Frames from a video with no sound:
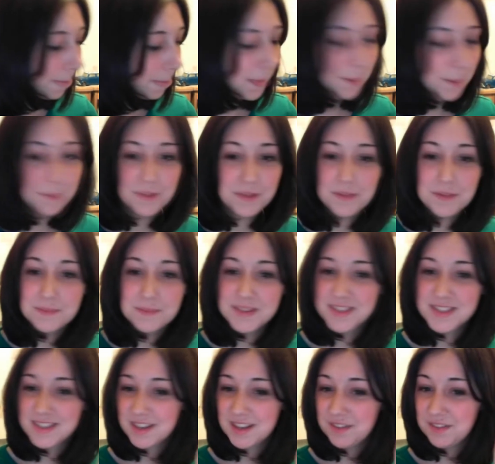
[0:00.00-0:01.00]
and put them in
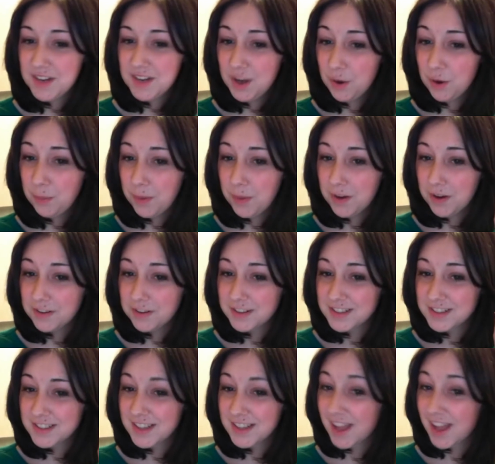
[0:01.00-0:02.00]
this lovely gold
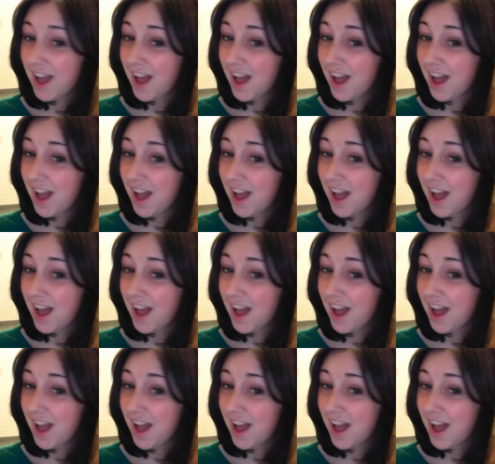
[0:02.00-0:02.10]
box.